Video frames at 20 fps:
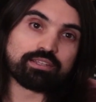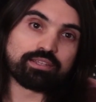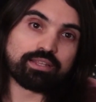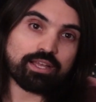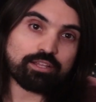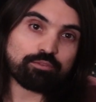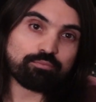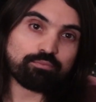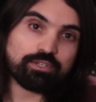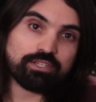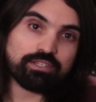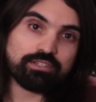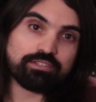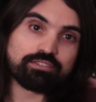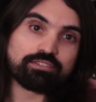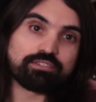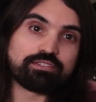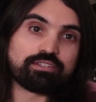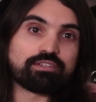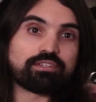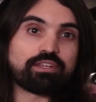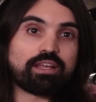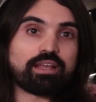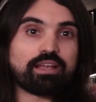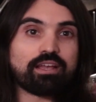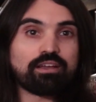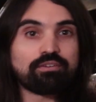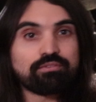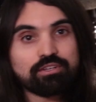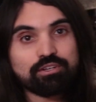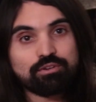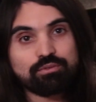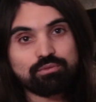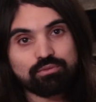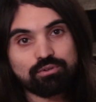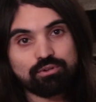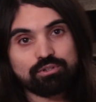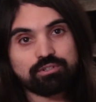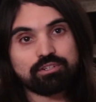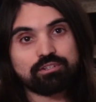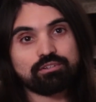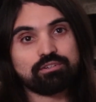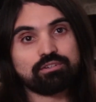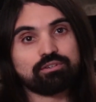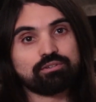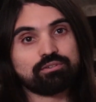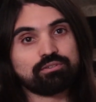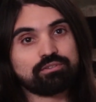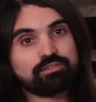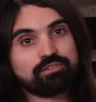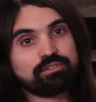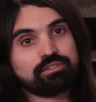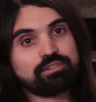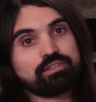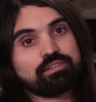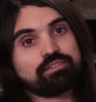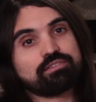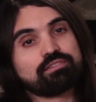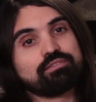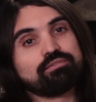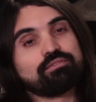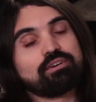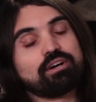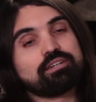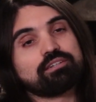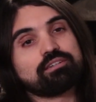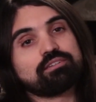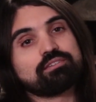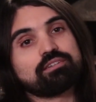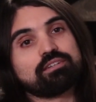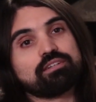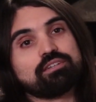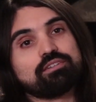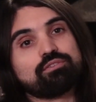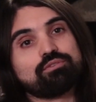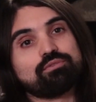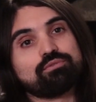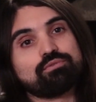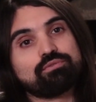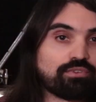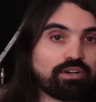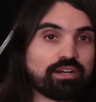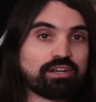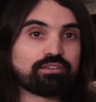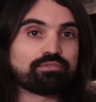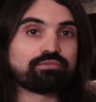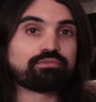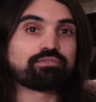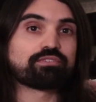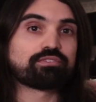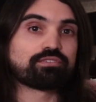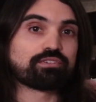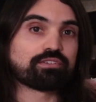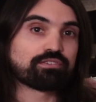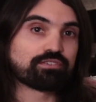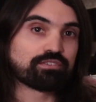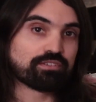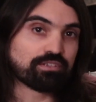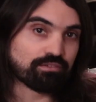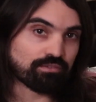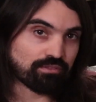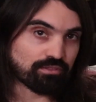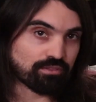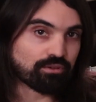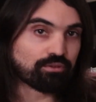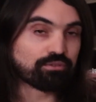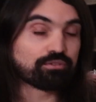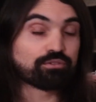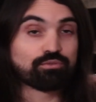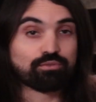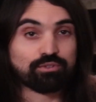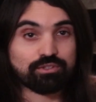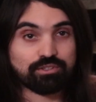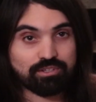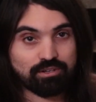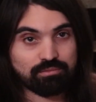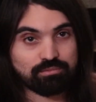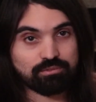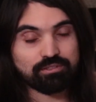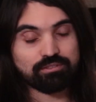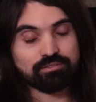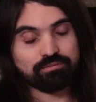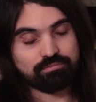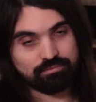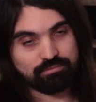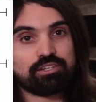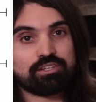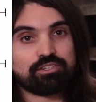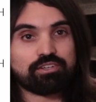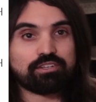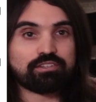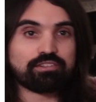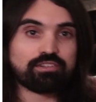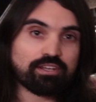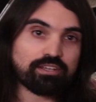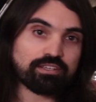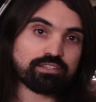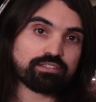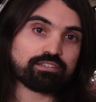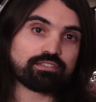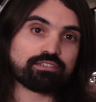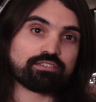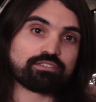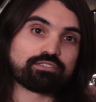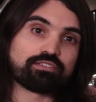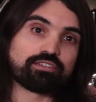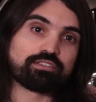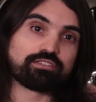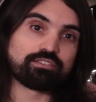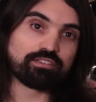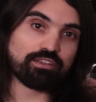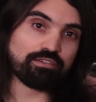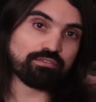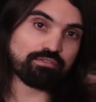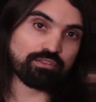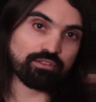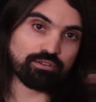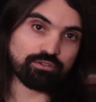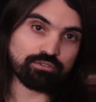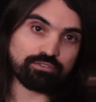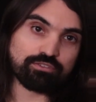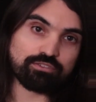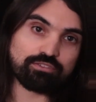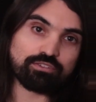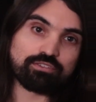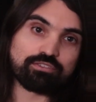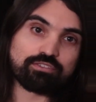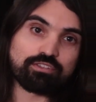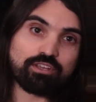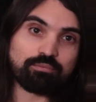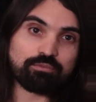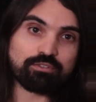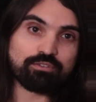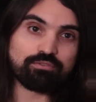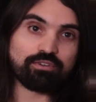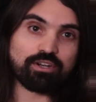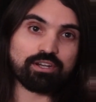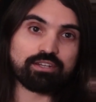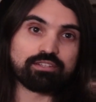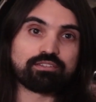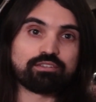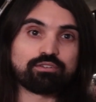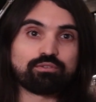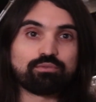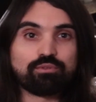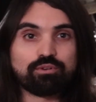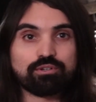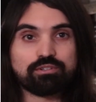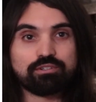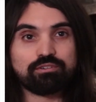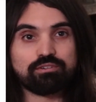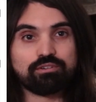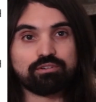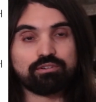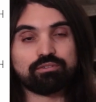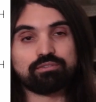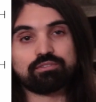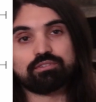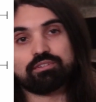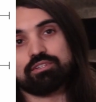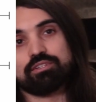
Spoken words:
That means that every quarter note is divided into 5 16th note quintuplets. Just like 16th notes subdivide the quarter note